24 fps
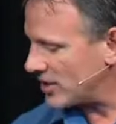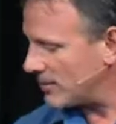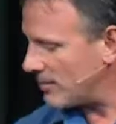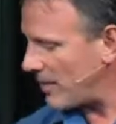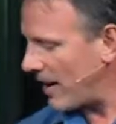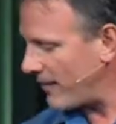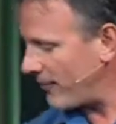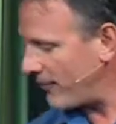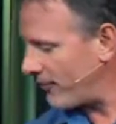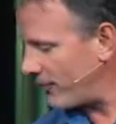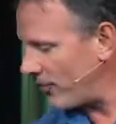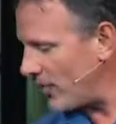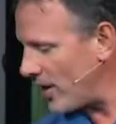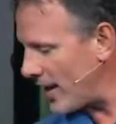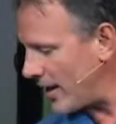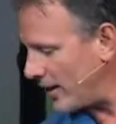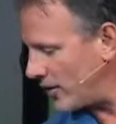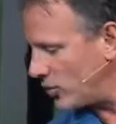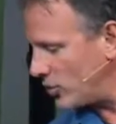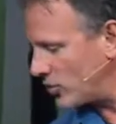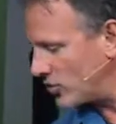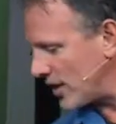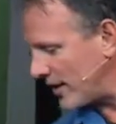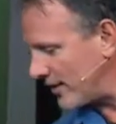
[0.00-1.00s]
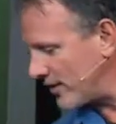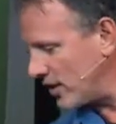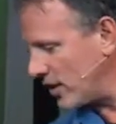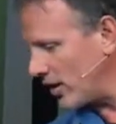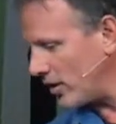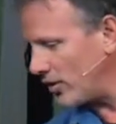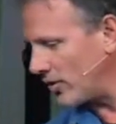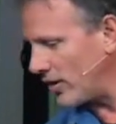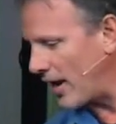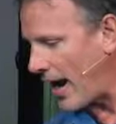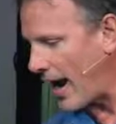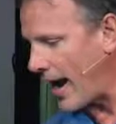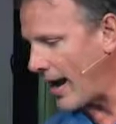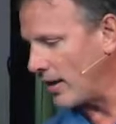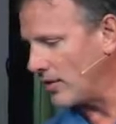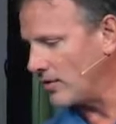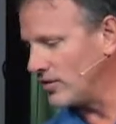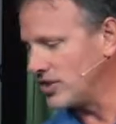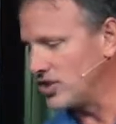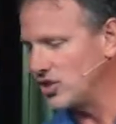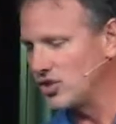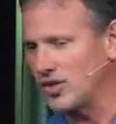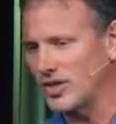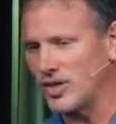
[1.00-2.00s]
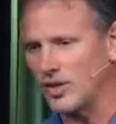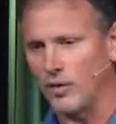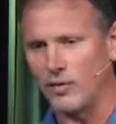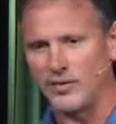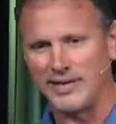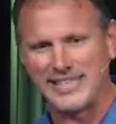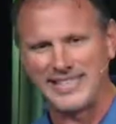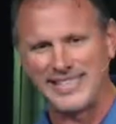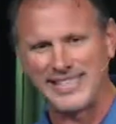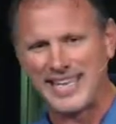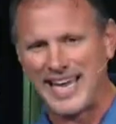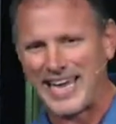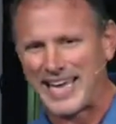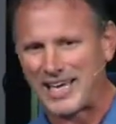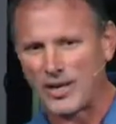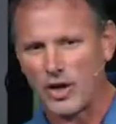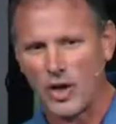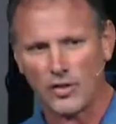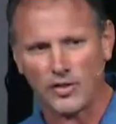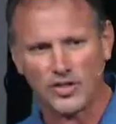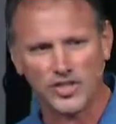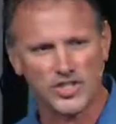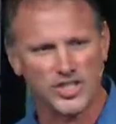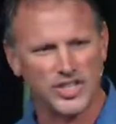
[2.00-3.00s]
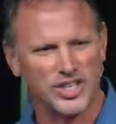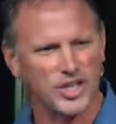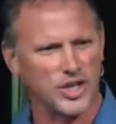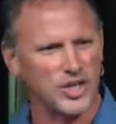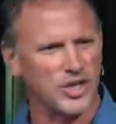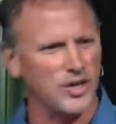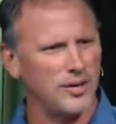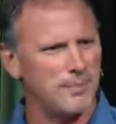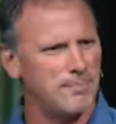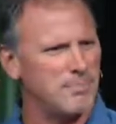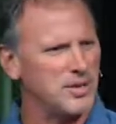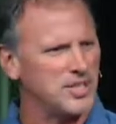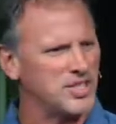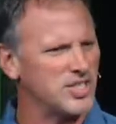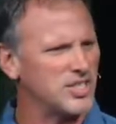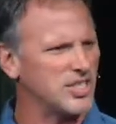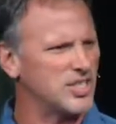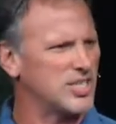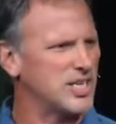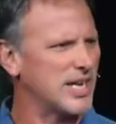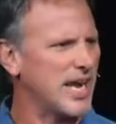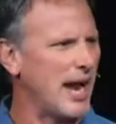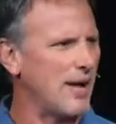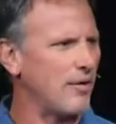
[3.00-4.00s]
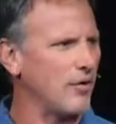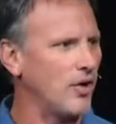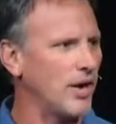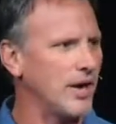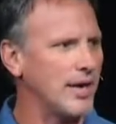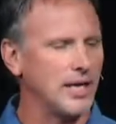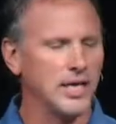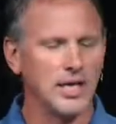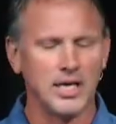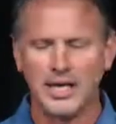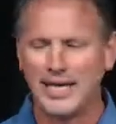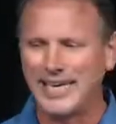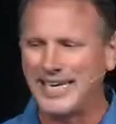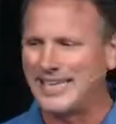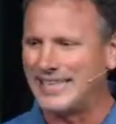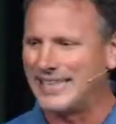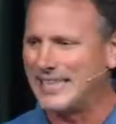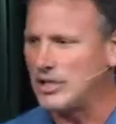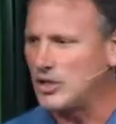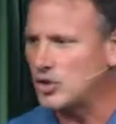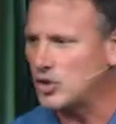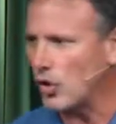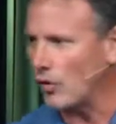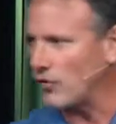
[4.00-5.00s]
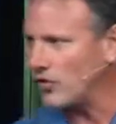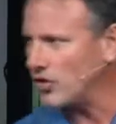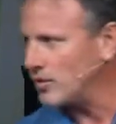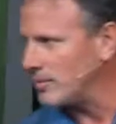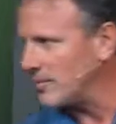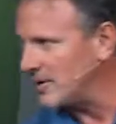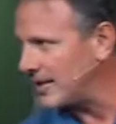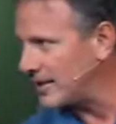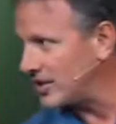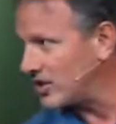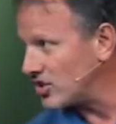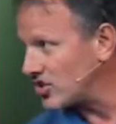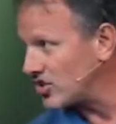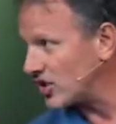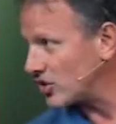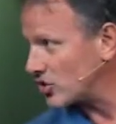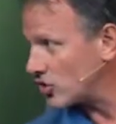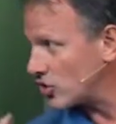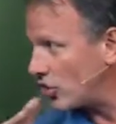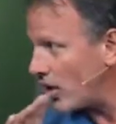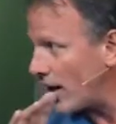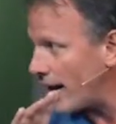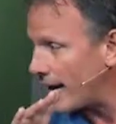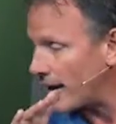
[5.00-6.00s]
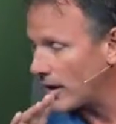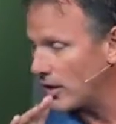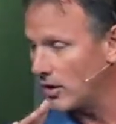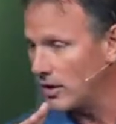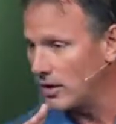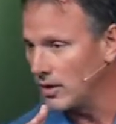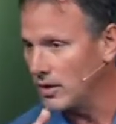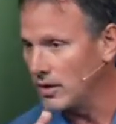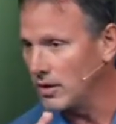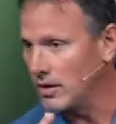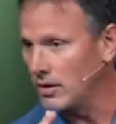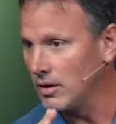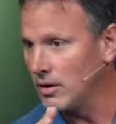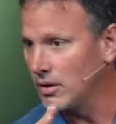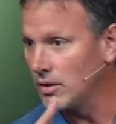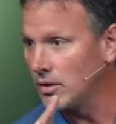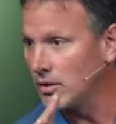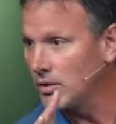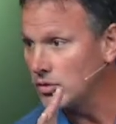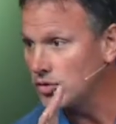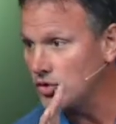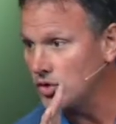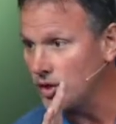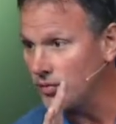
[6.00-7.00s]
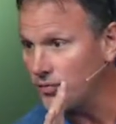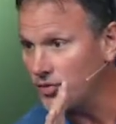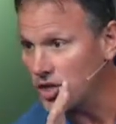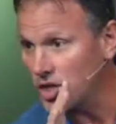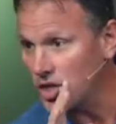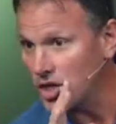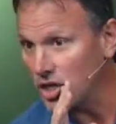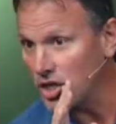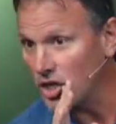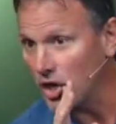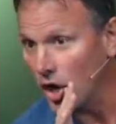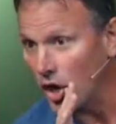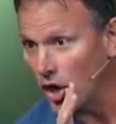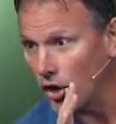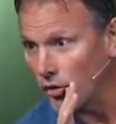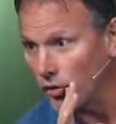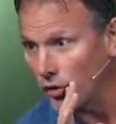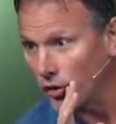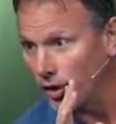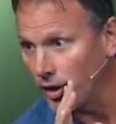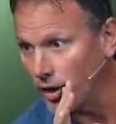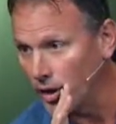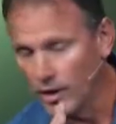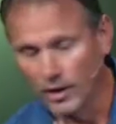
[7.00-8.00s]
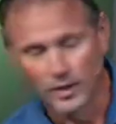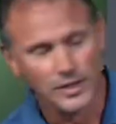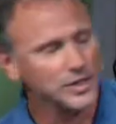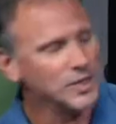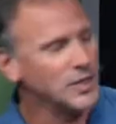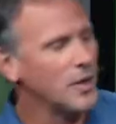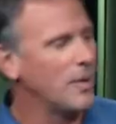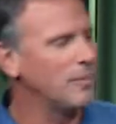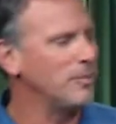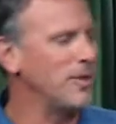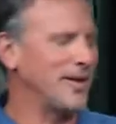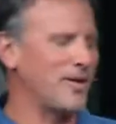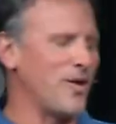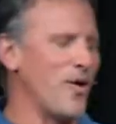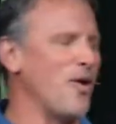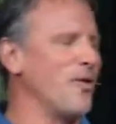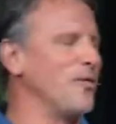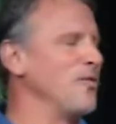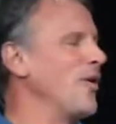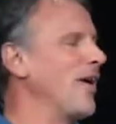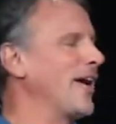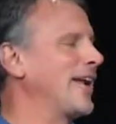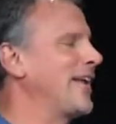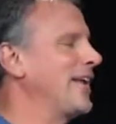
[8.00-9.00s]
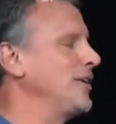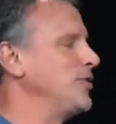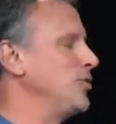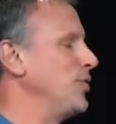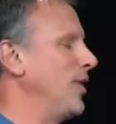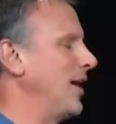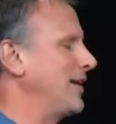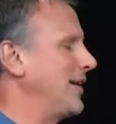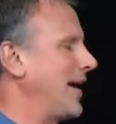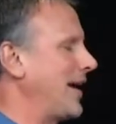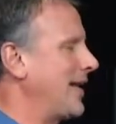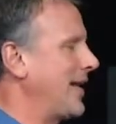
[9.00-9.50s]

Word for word: to my friend who's on the other aisle, and he's looking over, he's taking all this in, a good business guy, right? And he leans over to me and he says, Greg, see if you can get 100. like, oh no, I can't do that. I